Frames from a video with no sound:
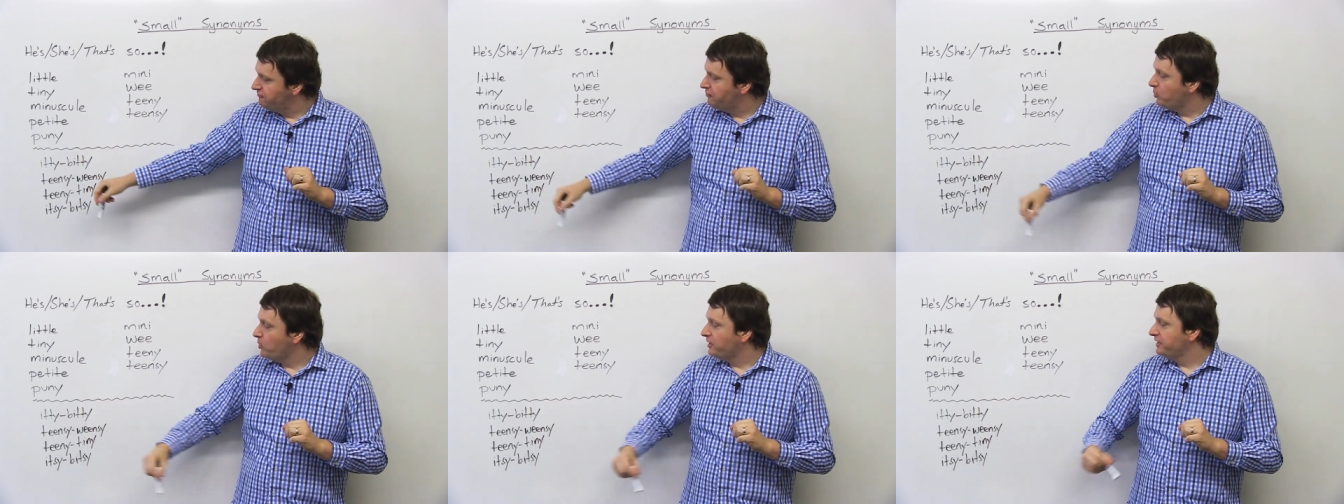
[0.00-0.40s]

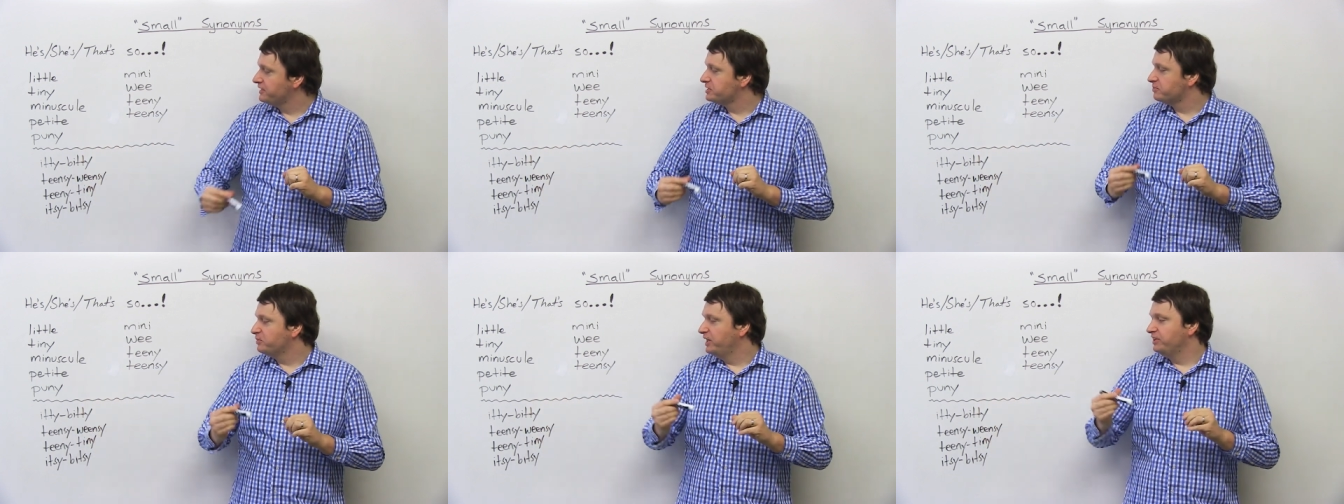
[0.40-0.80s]
four
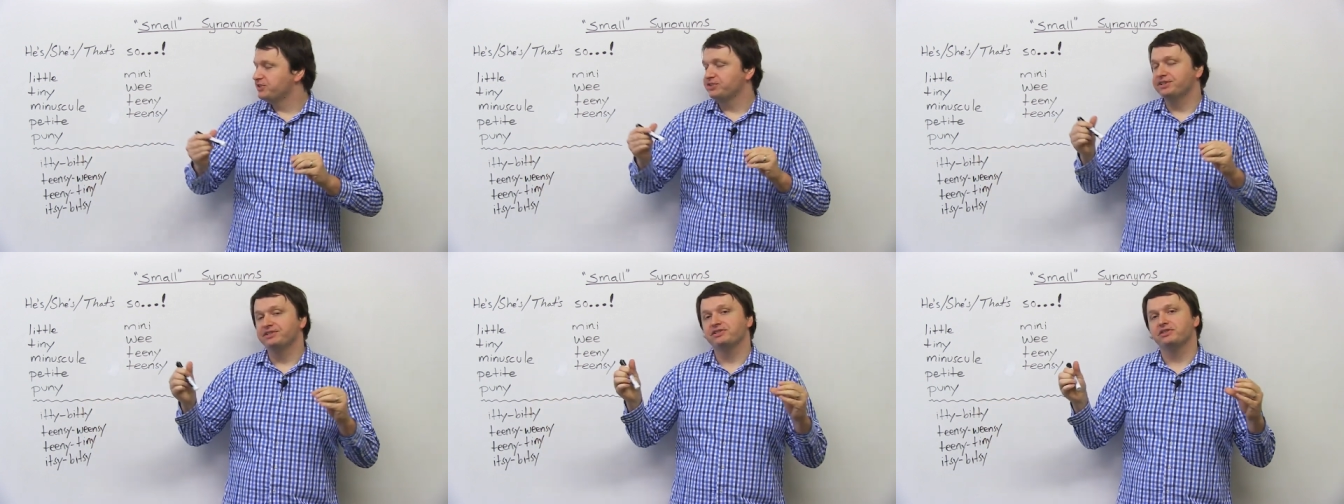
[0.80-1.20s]

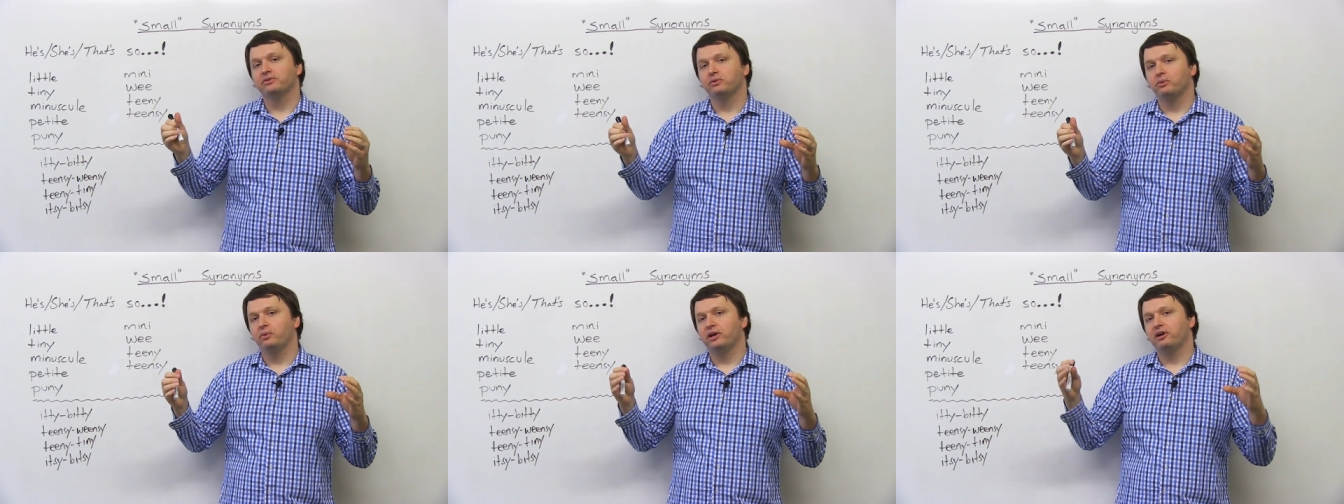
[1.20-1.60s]
expressions
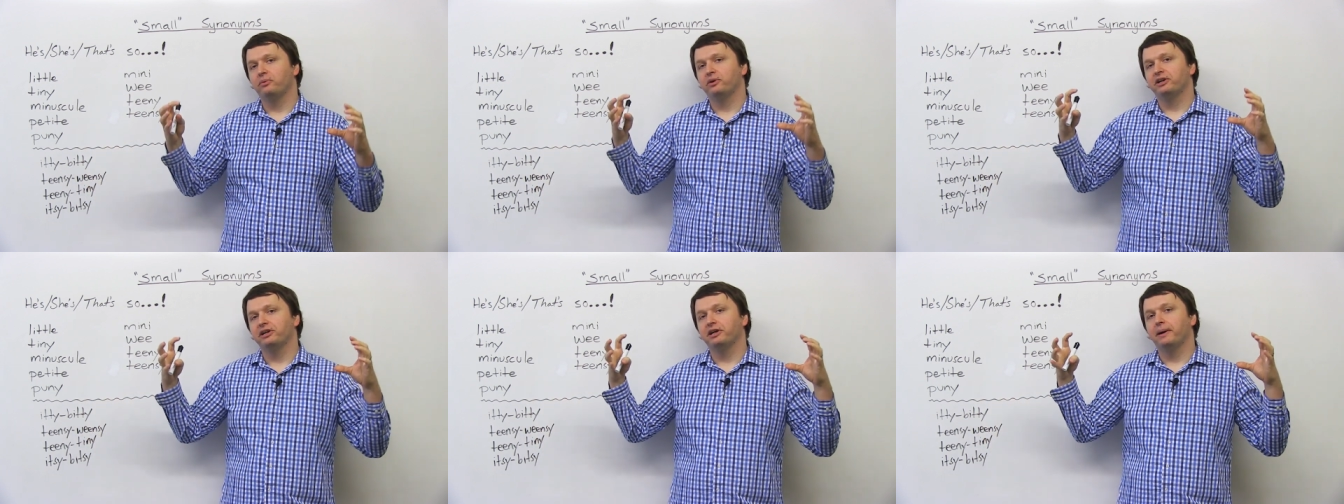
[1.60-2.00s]
where
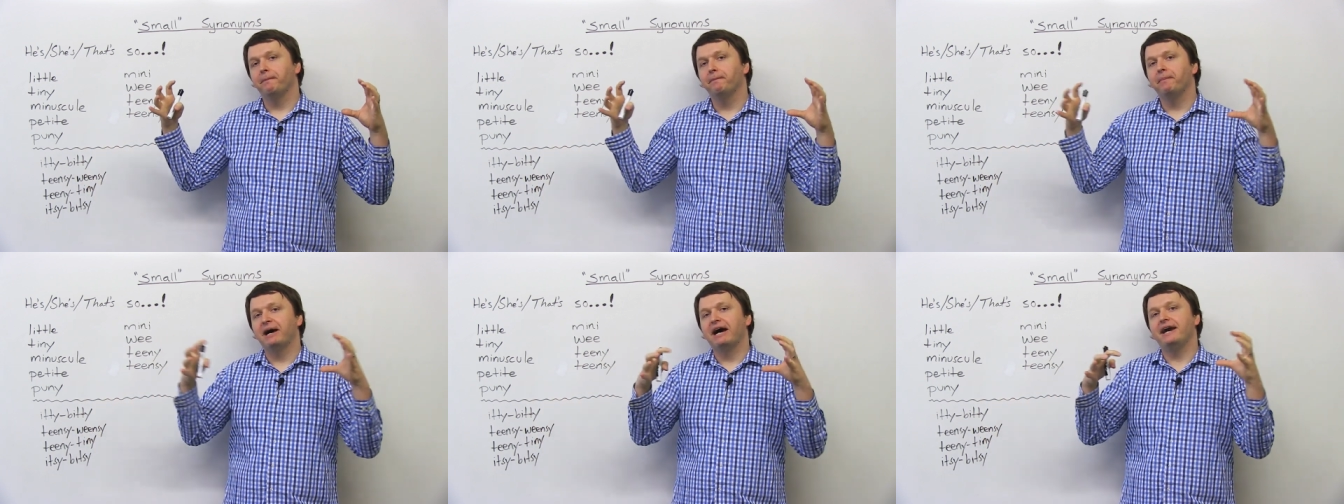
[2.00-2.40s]
we're
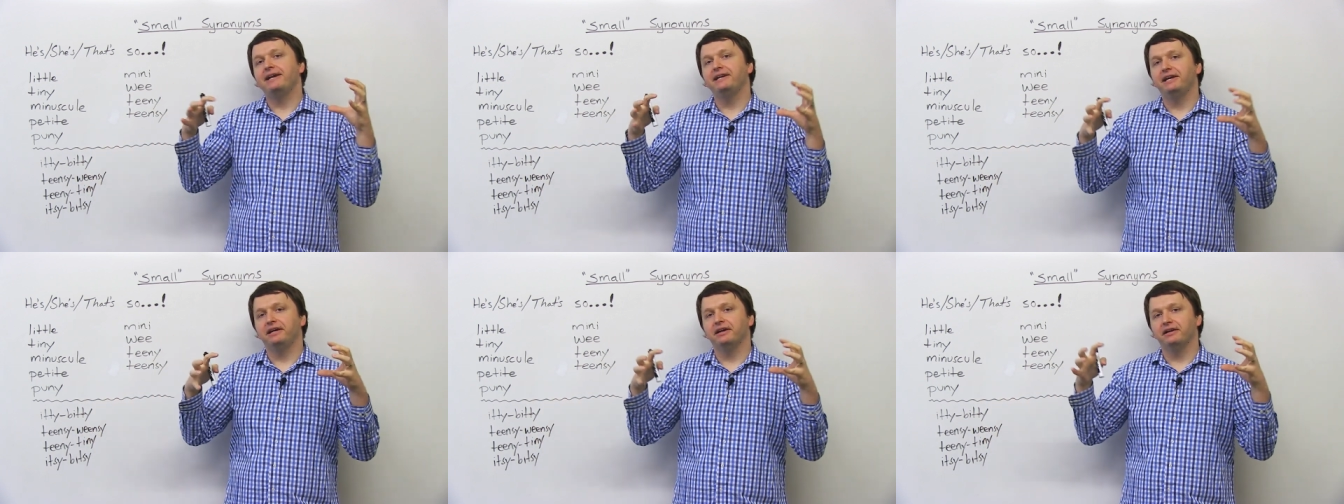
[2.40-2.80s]

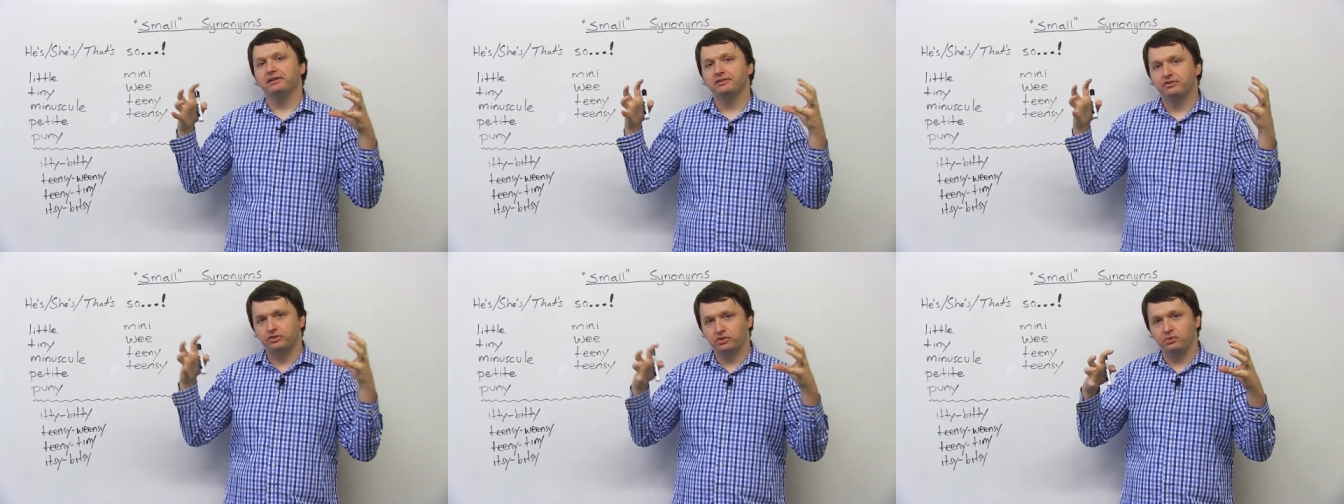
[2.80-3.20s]
combining
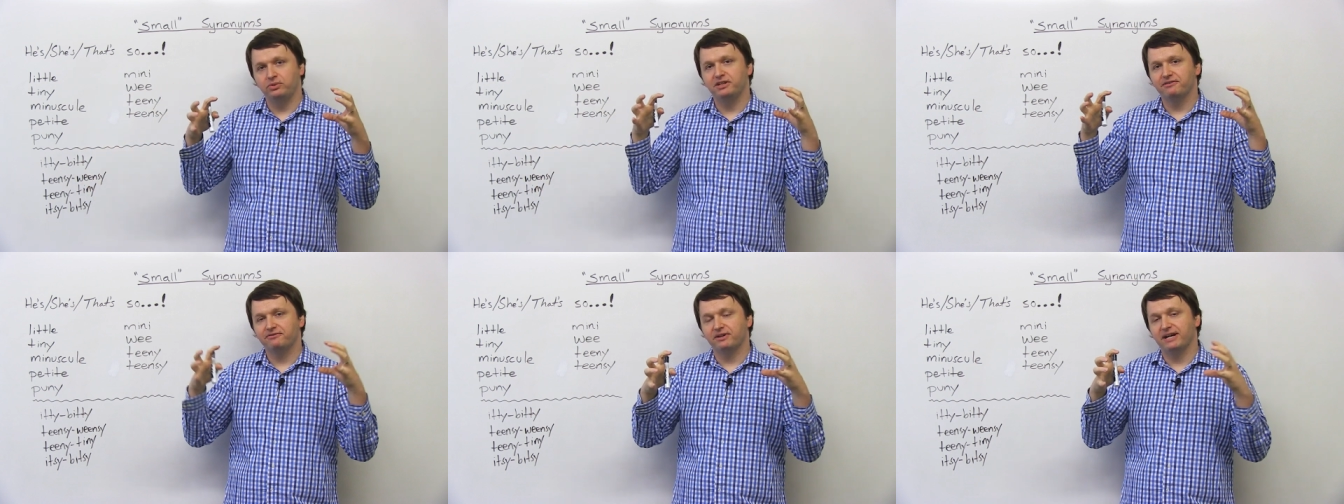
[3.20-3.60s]
two
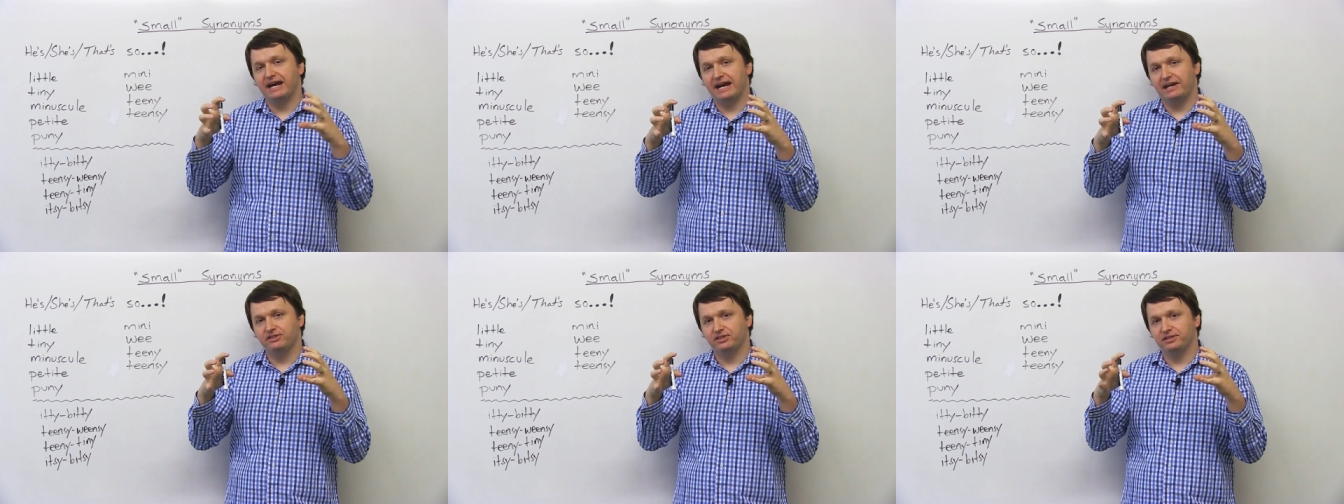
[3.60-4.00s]
different
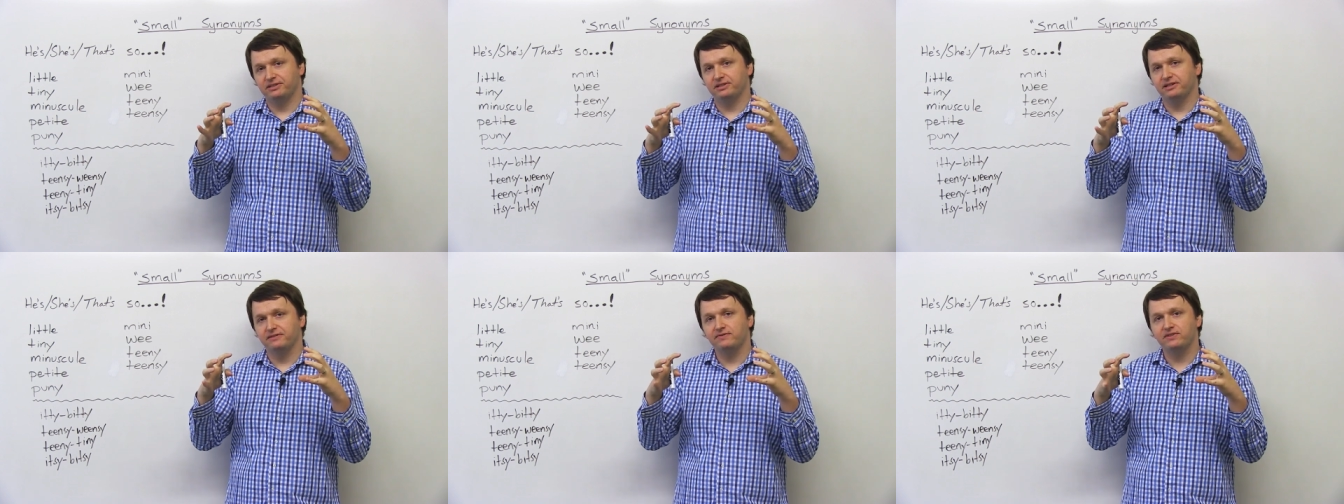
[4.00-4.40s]

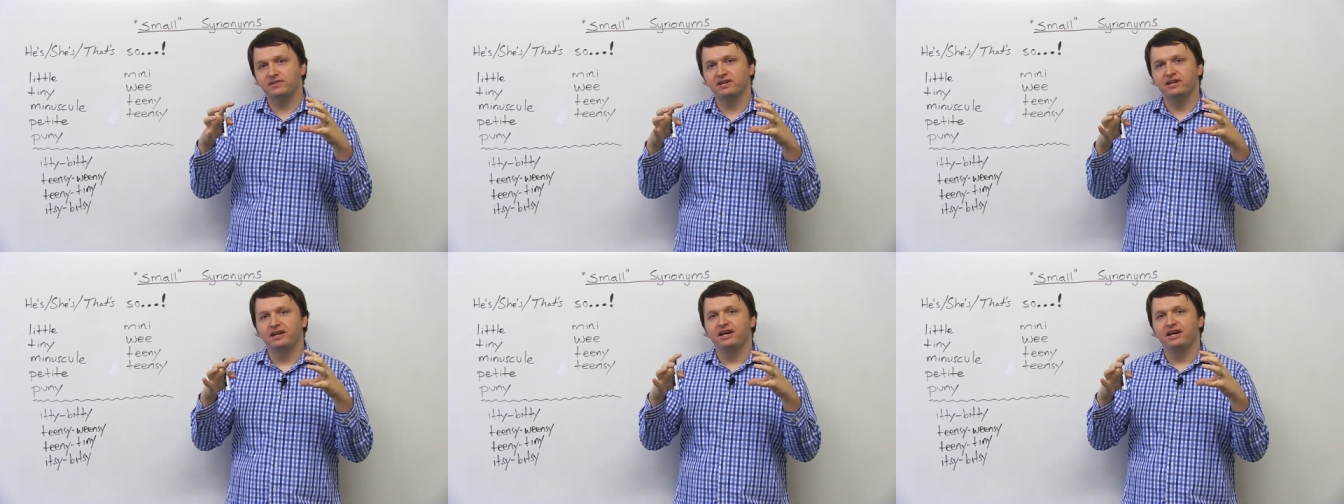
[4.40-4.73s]
adjectives